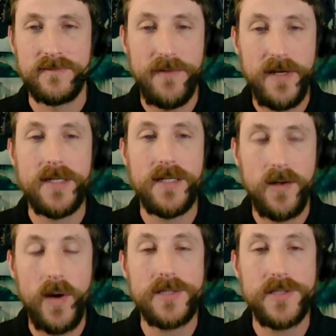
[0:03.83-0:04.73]
Very good
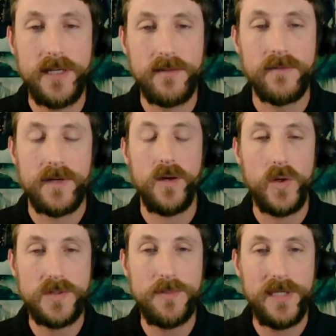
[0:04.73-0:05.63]
question.
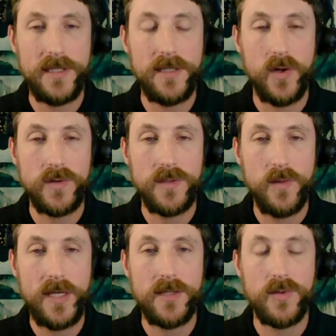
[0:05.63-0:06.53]
Ultimately, the only
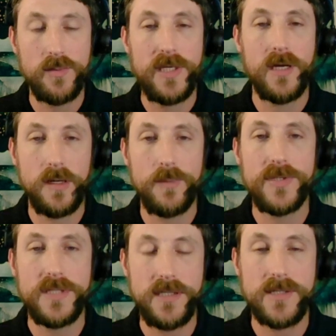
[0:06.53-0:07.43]
way you'll be
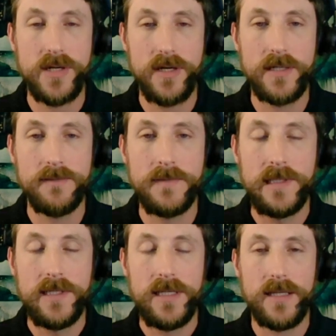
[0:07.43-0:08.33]
100% certain
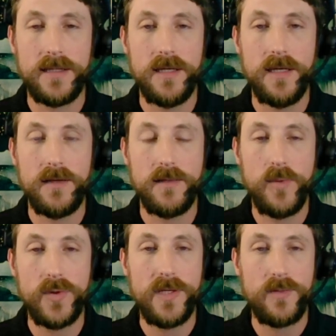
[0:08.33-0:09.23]
that the
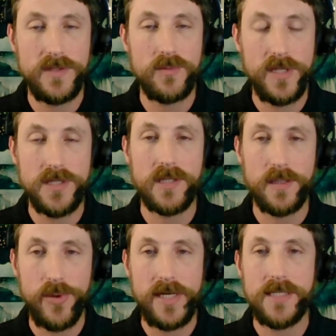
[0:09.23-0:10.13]
mold that was
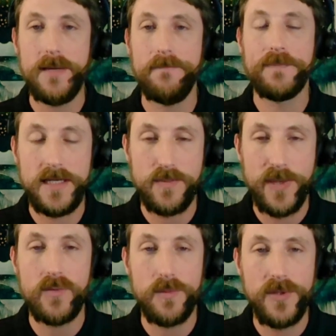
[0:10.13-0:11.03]
originally present has
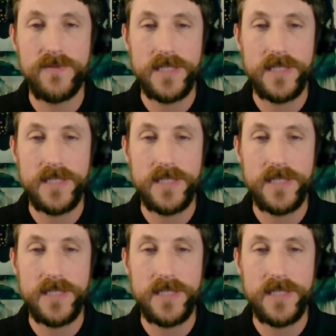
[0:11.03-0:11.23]
been removed